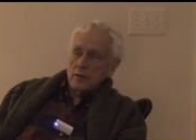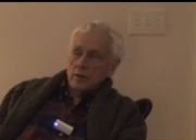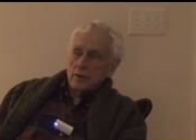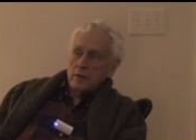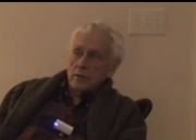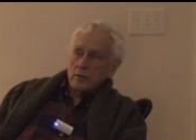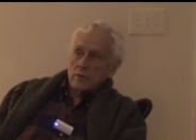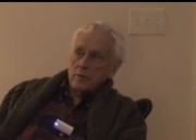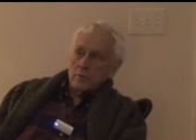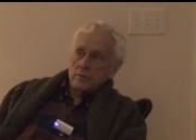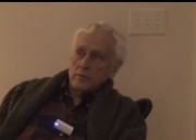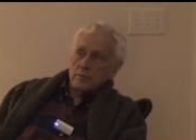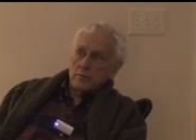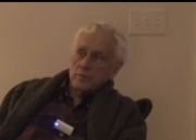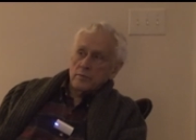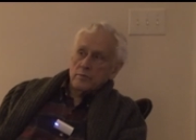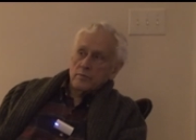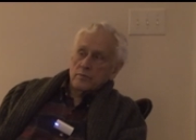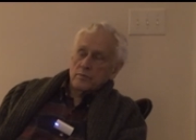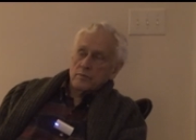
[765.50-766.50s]
uh,
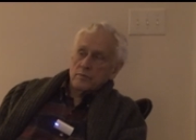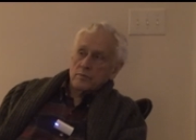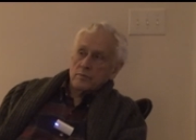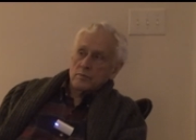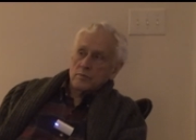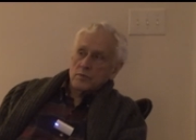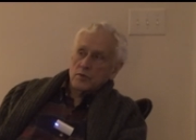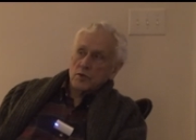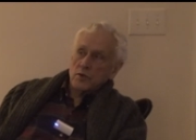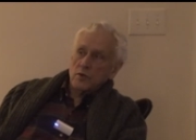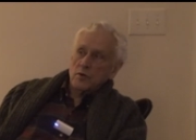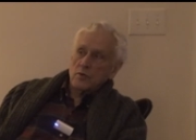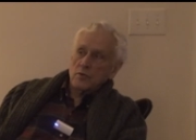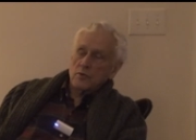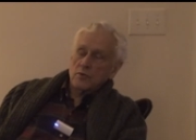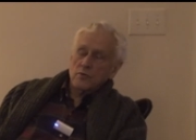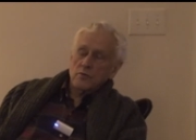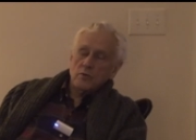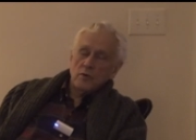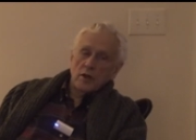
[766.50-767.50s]
to go
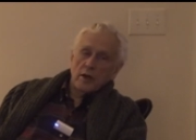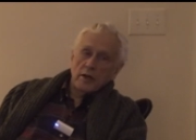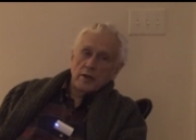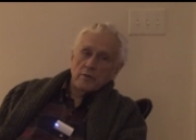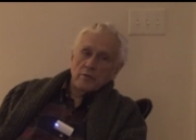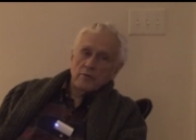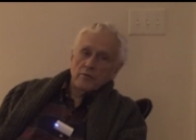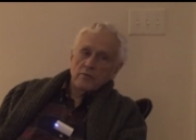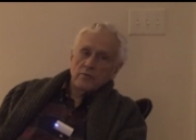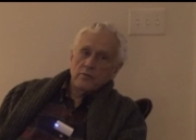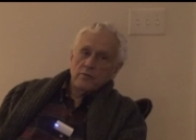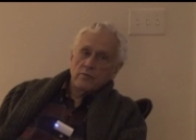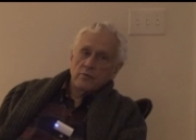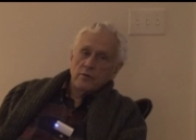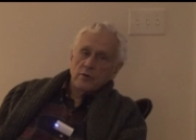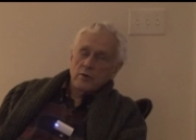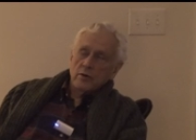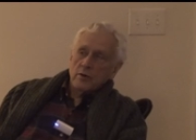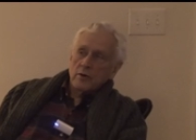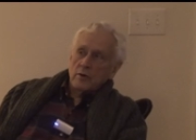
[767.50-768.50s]
through life
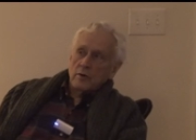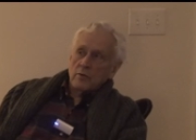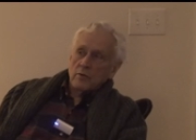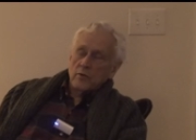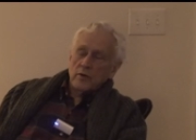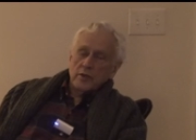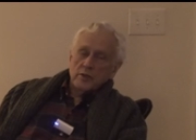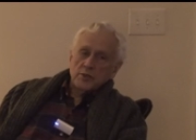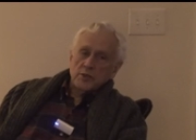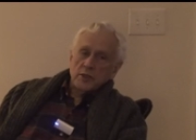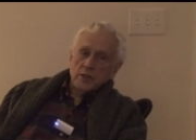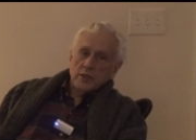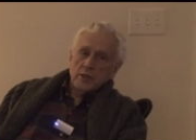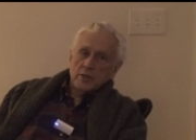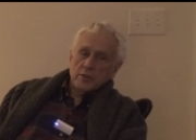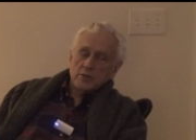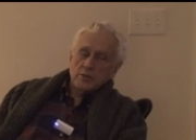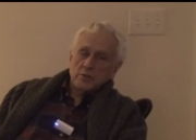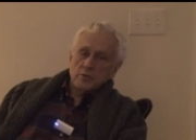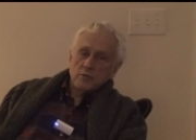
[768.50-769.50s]
raising
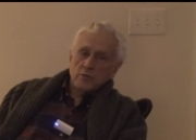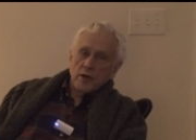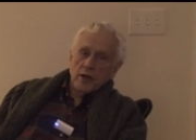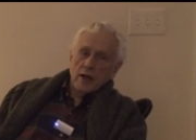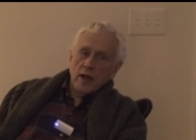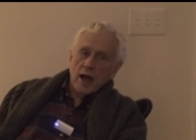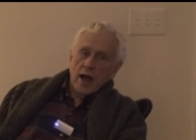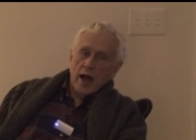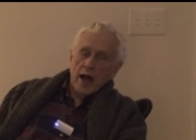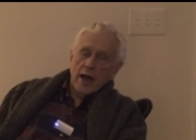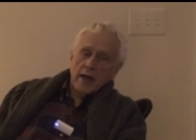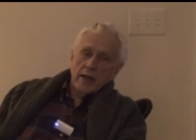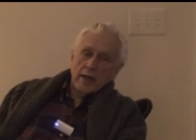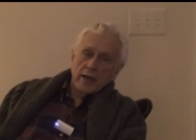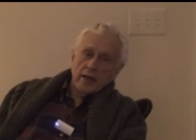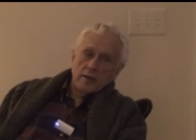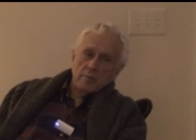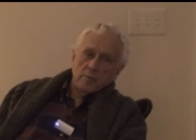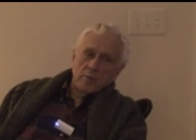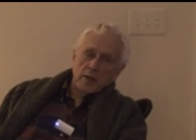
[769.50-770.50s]
kids the way I
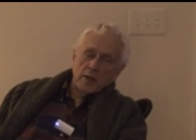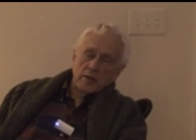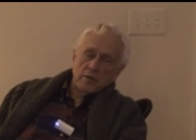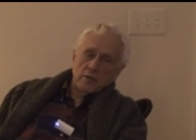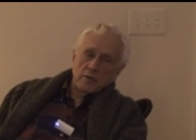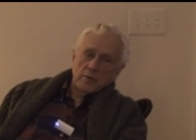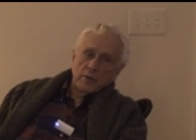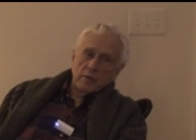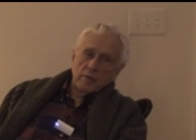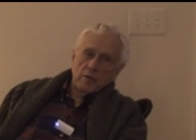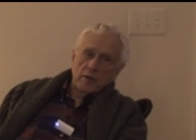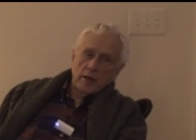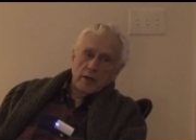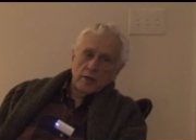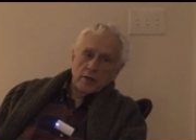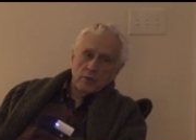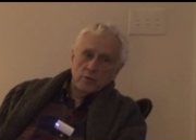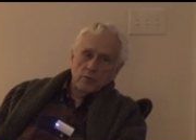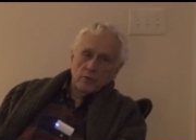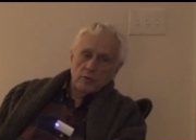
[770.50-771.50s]
and many of the people
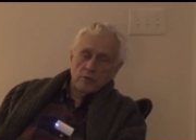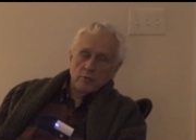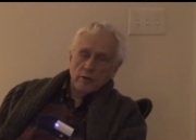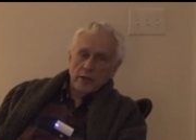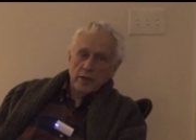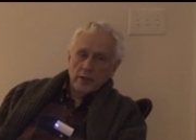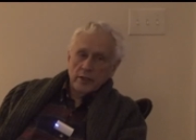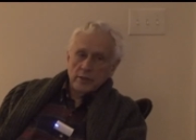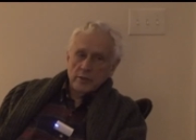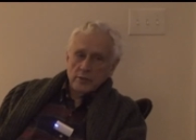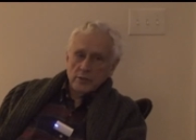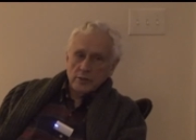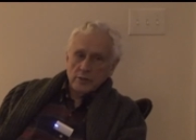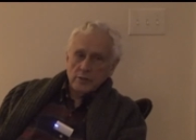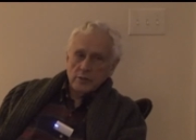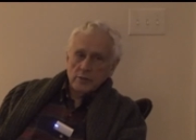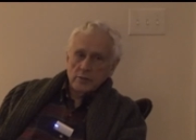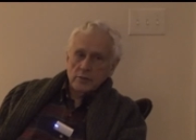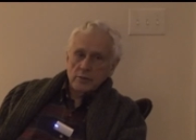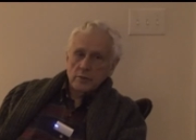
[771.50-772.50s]
I know were
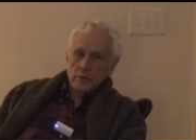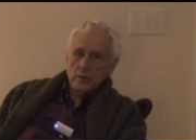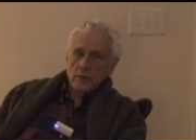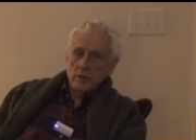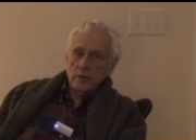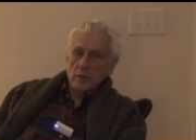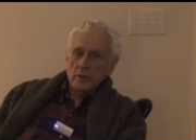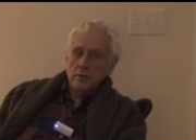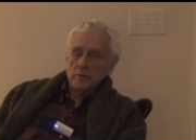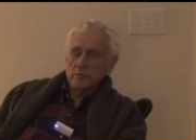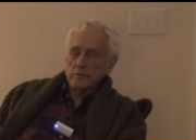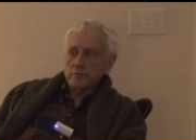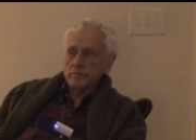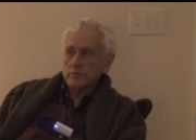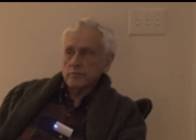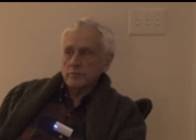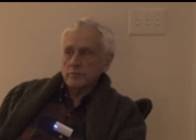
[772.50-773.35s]
raised. Um,